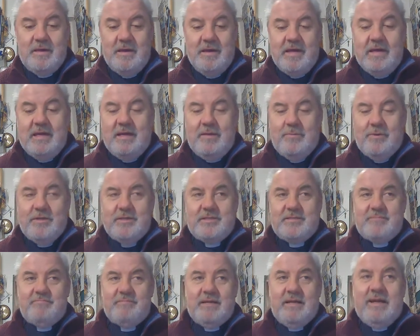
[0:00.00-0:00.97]
Here he
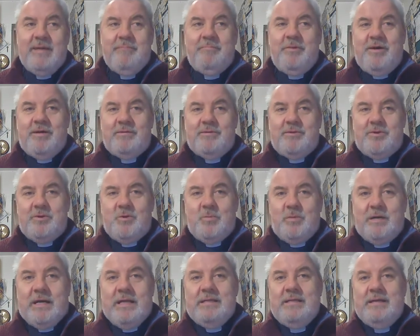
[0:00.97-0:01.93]
was, and I'm not a tall
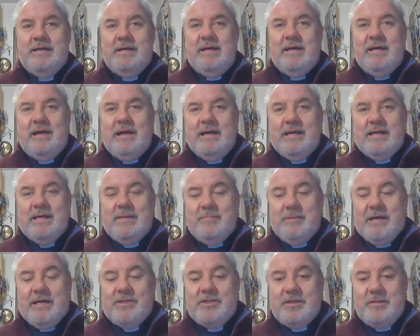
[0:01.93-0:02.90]
man. I can
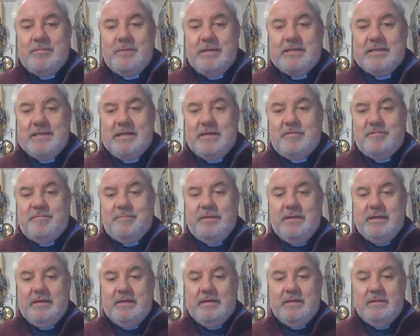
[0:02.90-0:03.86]
imagine myself
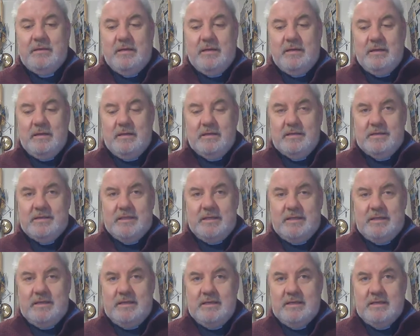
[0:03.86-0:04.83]
being
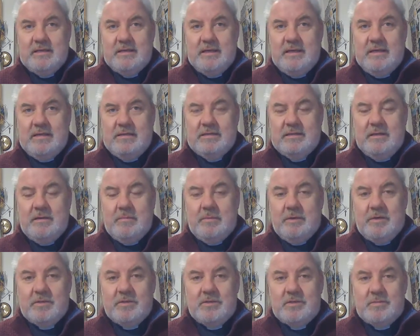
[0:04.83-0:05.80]
Zacchaeus height in
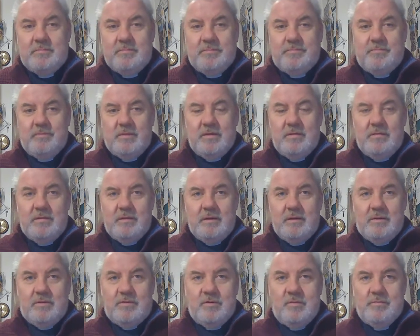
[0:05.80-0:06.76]
amongst
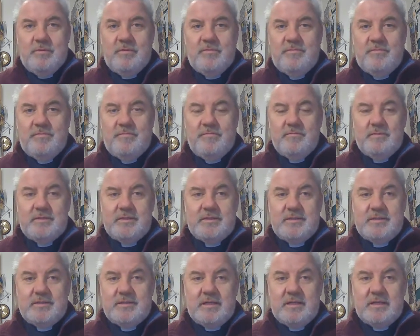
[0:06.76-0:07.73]
a group of
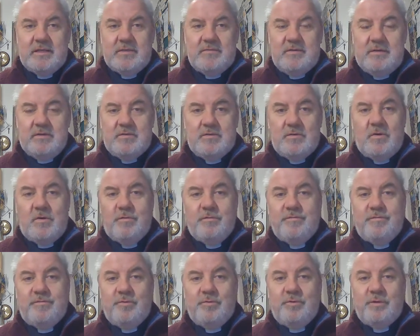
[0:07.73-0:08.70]
six feet tall
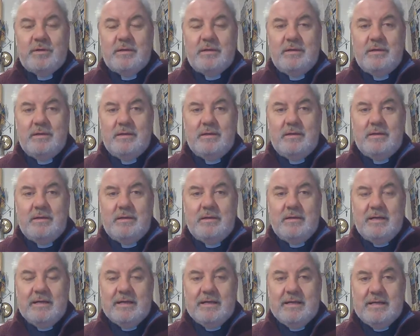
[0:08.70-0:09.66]
folk.
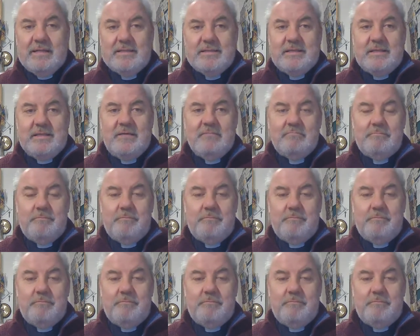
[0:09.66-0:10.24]
I can't see.